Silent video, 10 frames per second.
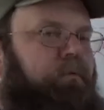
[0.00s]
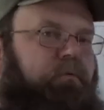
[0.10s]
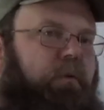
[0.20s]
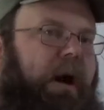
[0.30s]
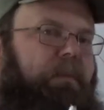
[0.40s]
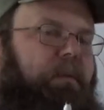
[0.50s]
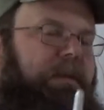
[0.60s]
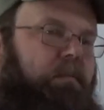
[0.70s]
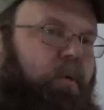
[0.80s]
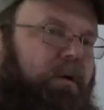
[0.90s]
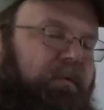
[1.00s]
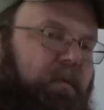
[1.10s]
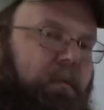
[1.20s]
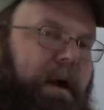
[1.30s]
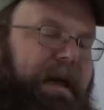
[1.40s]
probably more
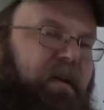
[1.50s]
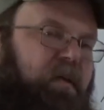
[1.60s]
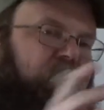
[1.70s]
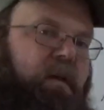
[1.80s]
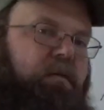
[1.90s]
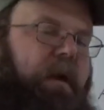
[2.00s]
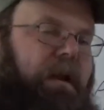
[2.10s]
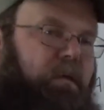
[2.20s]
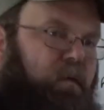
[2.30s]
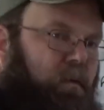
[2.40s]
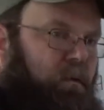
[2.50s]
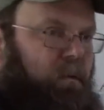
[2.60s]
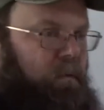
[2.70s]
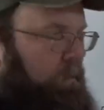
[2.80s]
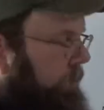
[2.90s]
for my accelerated
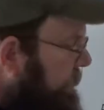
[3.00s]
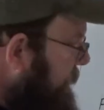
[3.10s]
students.